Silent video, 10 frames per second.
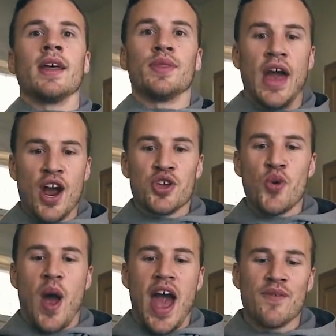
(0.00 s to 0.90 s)
There
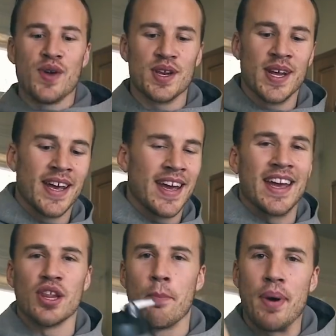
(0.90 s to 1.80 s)
you have it.
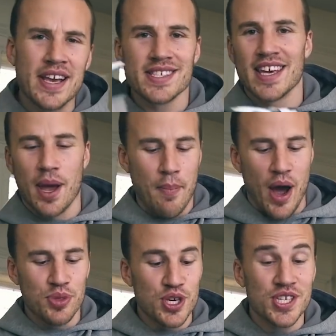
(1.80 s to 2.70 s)
And the best thing
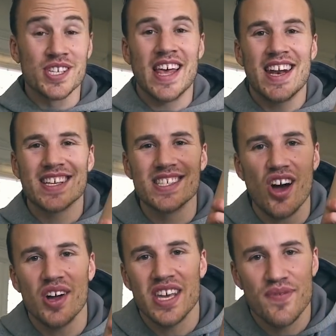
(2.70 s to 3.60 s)
about this is that it's
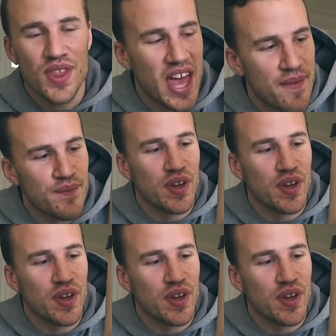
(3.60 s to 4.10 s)
not even that